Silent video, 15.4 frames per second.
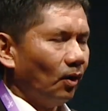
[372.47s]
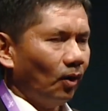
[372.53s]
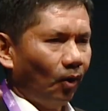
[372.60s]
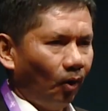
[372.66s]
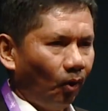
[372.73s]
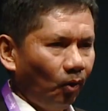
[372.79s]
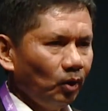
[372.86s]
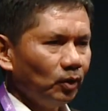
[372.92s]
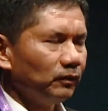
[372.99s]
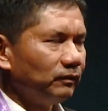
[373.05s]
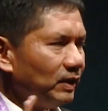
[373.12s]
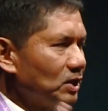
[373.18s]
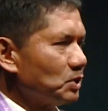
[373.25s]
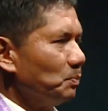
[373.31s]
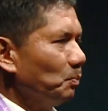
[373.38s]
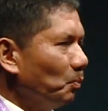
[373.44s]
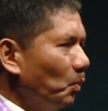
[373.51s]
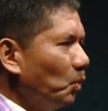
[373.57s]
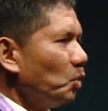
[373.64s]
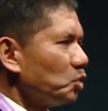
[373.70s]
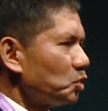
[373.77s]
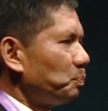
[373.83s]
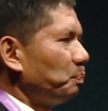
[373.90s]
all of these
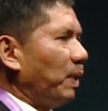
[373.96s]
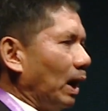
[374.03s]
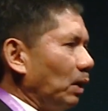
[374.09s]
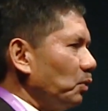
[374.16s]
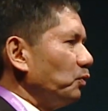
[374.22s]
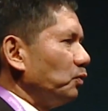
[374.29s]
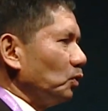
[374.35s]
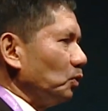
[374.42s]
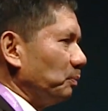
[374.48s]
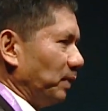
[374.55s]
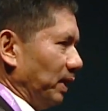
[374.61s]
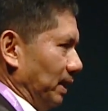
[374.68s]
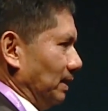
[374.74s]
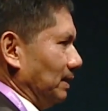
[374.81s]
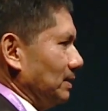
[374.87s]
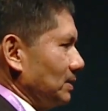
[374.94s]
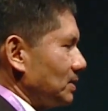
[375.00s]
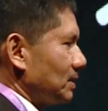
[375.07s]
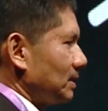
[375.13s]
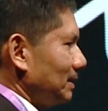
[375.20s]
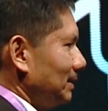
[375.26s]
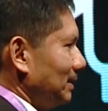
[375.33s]
most powerful brains